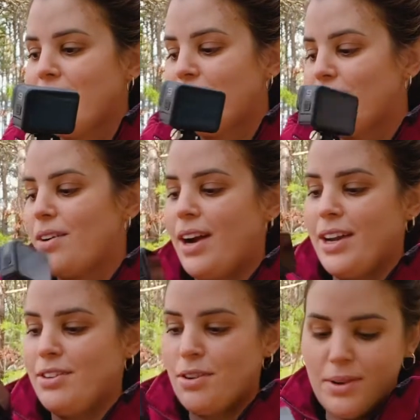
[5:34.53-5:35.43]
So
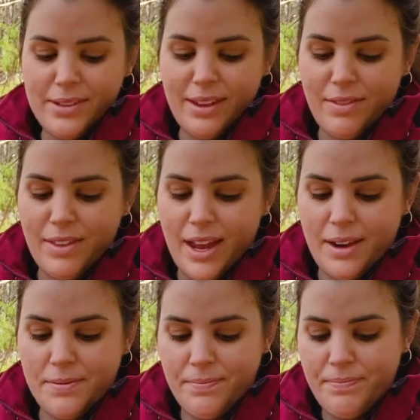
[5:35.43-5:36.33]
I always have
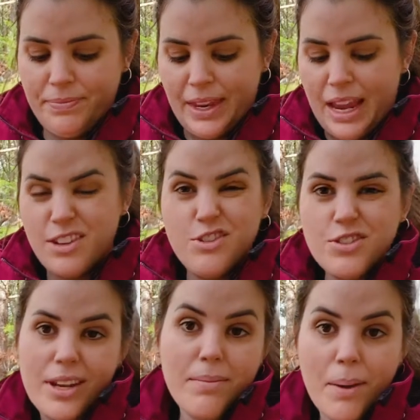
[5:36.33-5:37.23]
that,
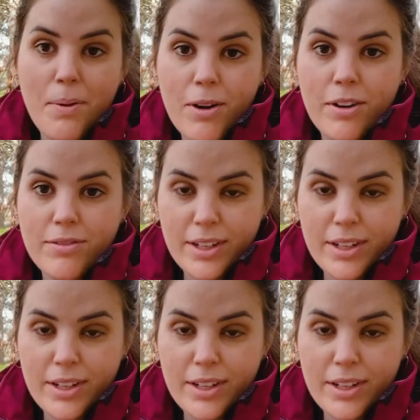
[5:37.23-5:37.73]
usually in my pocket,